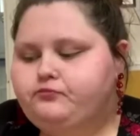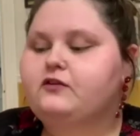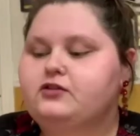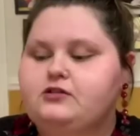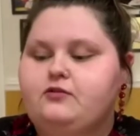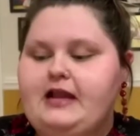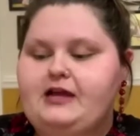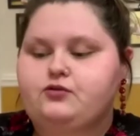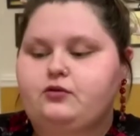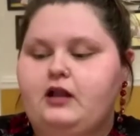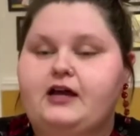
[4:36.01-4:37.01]
There's also
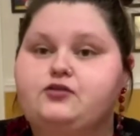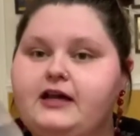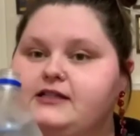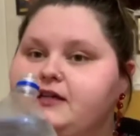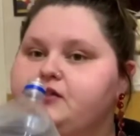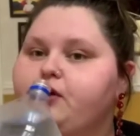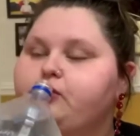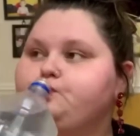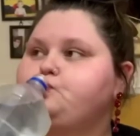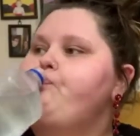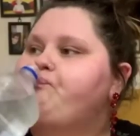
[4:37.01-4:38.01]
natural electrolytes in it,
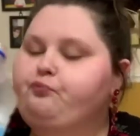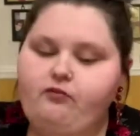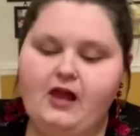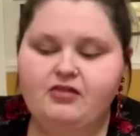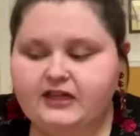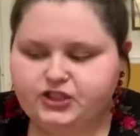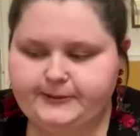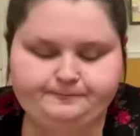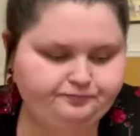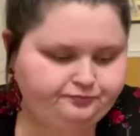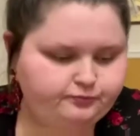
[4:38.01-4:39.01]
so that's good.
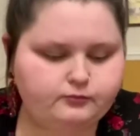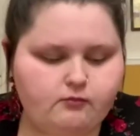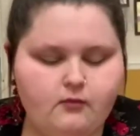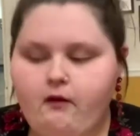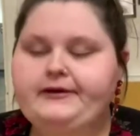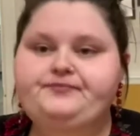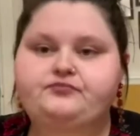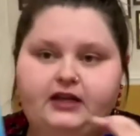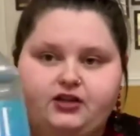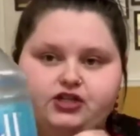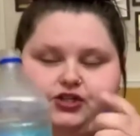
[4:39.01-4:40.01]

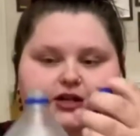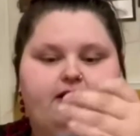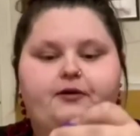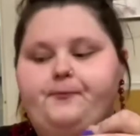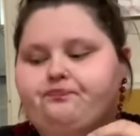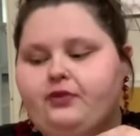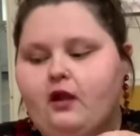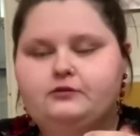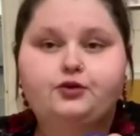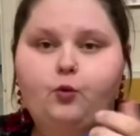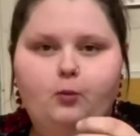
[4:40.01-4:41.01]
And I usually drink
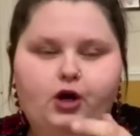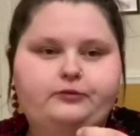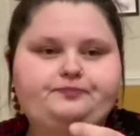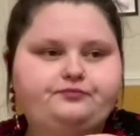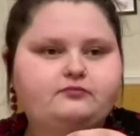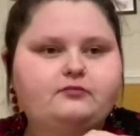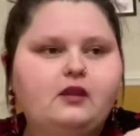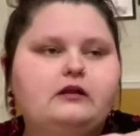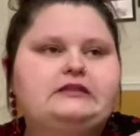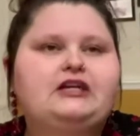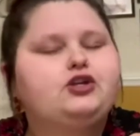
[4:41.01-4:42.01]
lukewarm water.
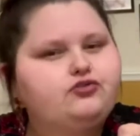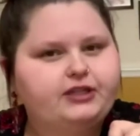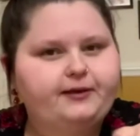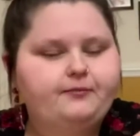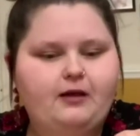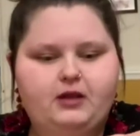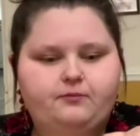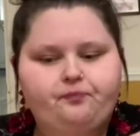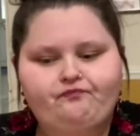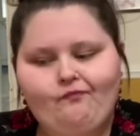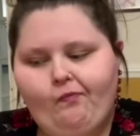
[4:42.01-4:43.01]
Usually. I mean,
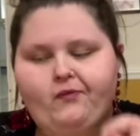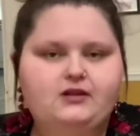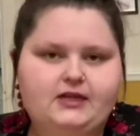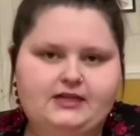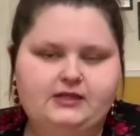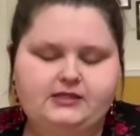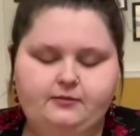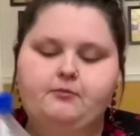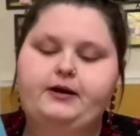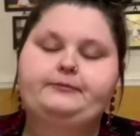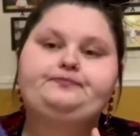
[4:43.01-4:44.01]
nine times out of ten.
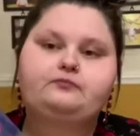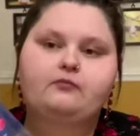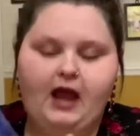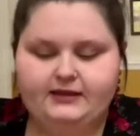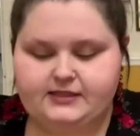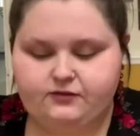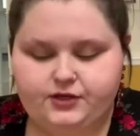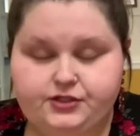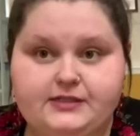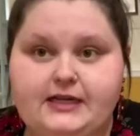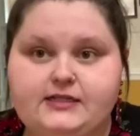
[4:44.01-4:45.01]
But I had this in the fridge,
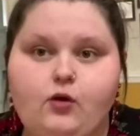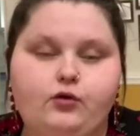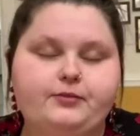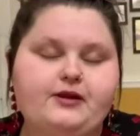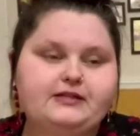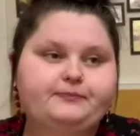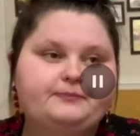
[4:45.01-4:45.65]
so it's nice and cold. But anyways.